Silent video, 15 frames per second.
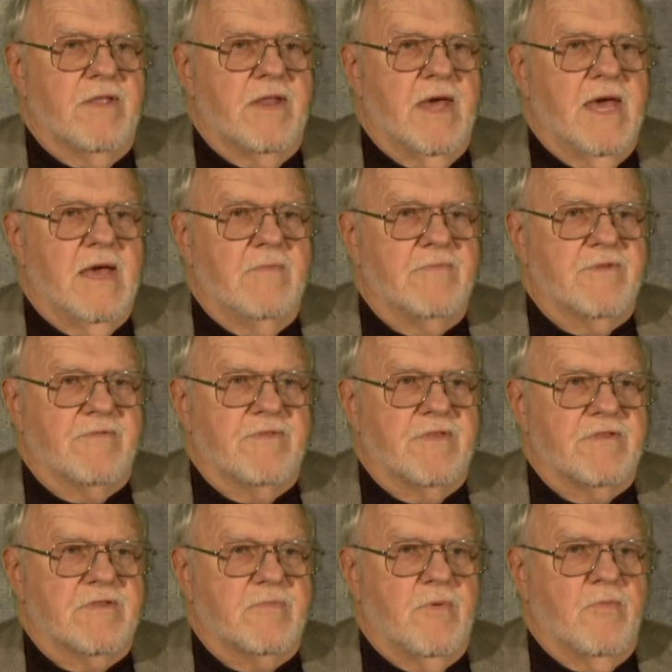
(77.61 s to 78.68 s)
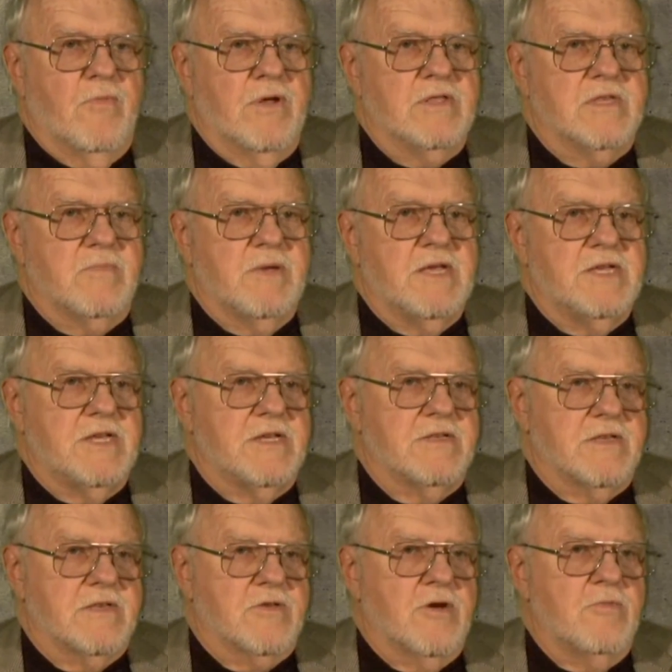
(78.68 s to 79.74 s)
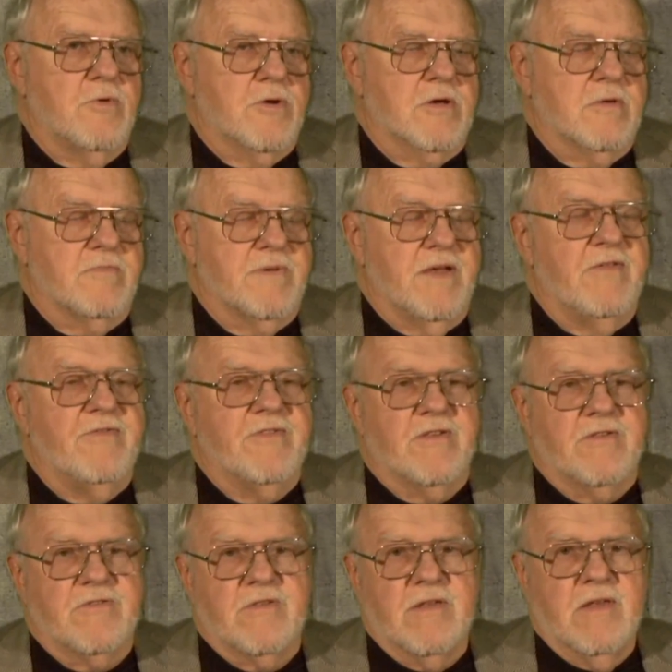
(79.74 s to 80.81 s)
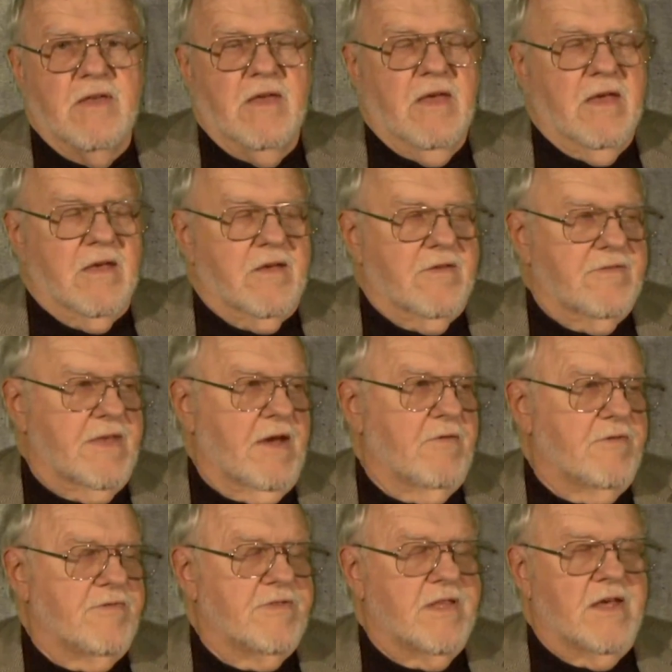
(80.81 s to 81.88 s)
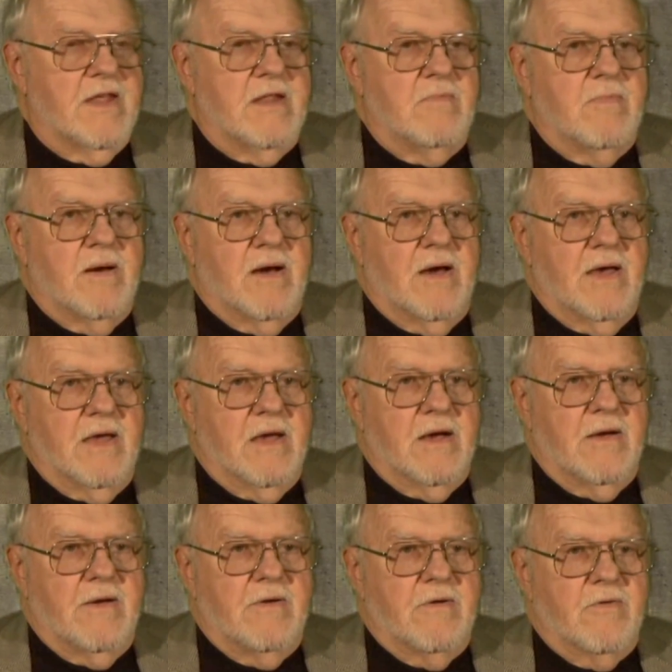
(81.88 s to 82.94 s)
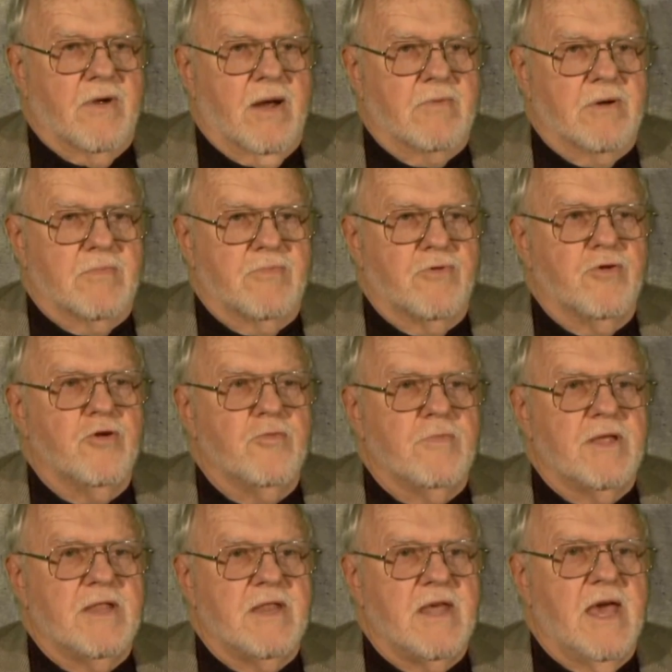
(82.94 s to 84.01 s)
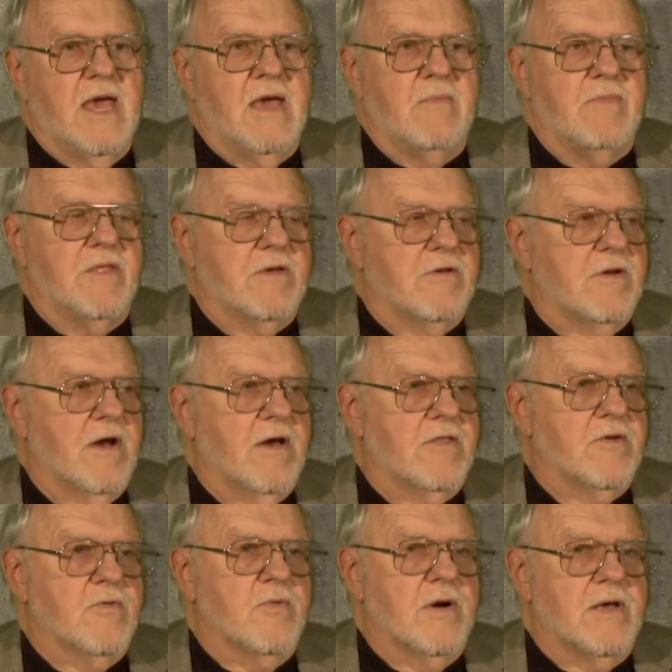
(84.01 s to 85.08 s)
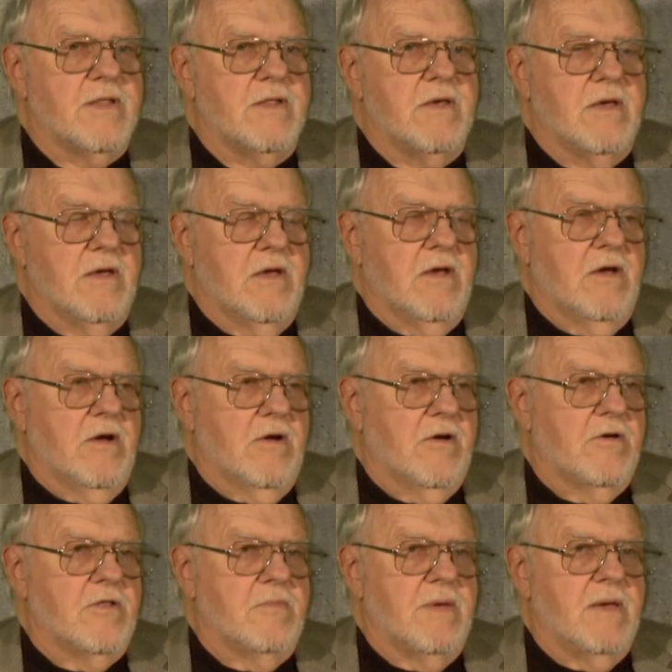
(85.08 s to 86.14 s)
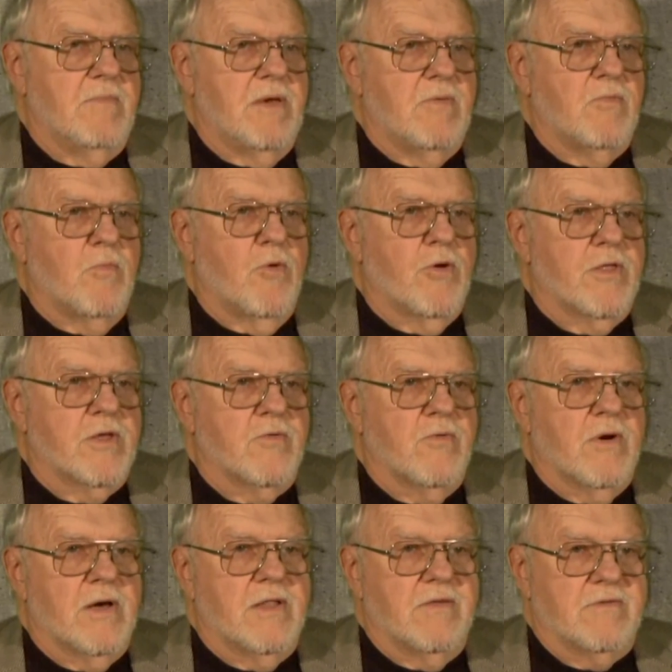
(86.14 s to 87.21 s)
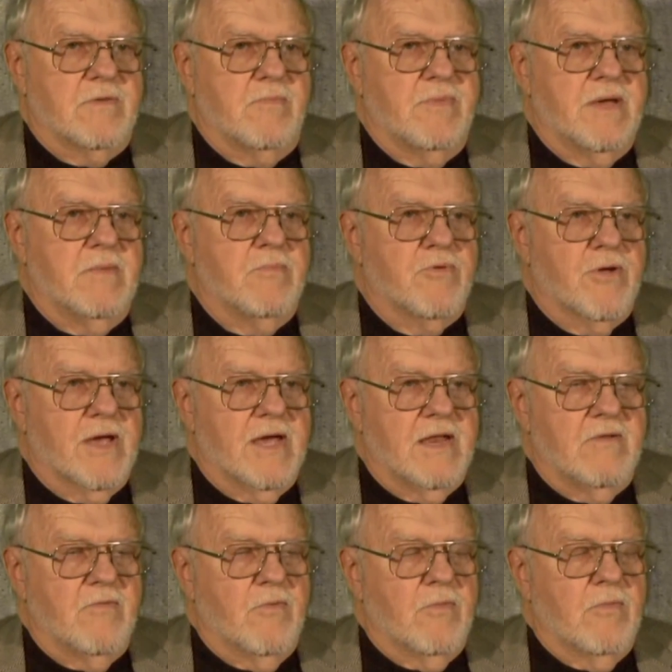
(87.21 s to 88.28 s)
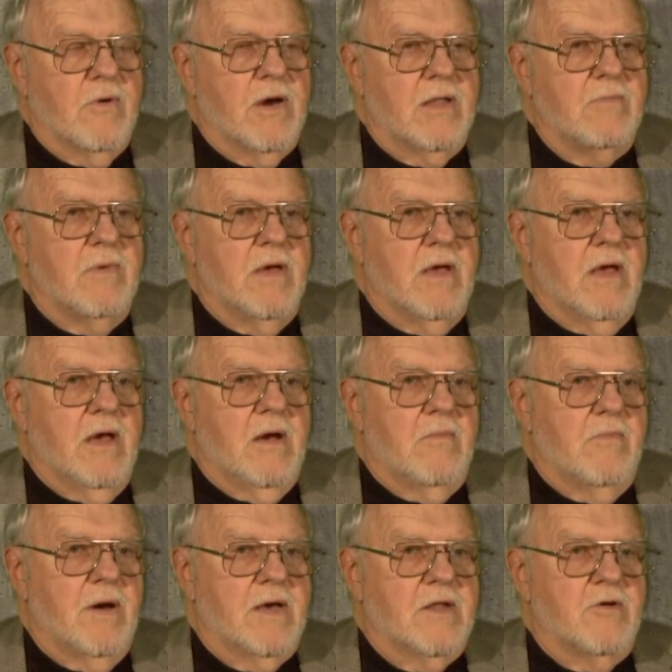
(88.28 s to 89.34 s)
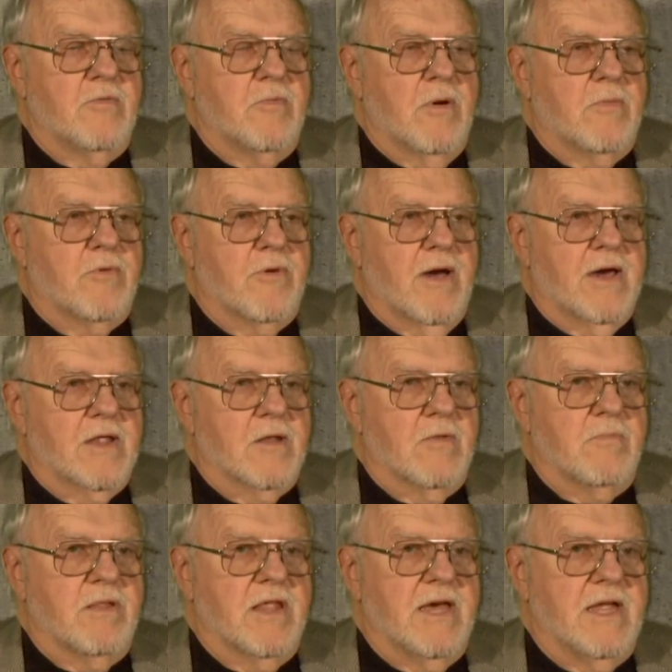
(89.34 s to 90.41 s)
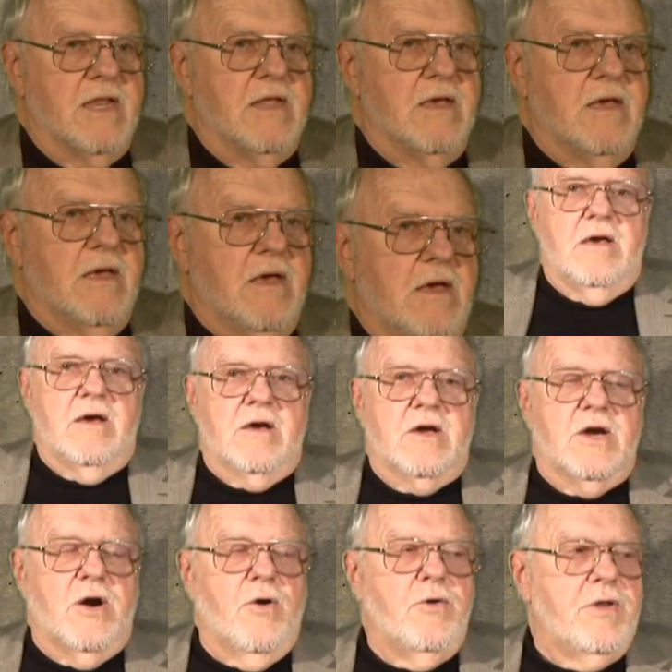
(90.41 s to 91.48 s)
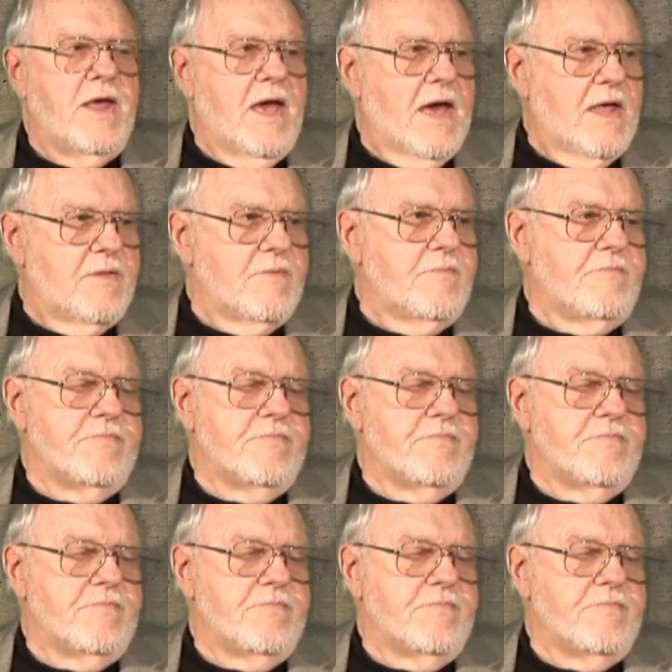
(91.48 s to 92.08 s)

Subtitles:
of the names of this one species is Homo Capensis, because that was studied by Robert Broom and named. Their other one, or there may be more than one, is a big brain one, monoparietal plate conehead.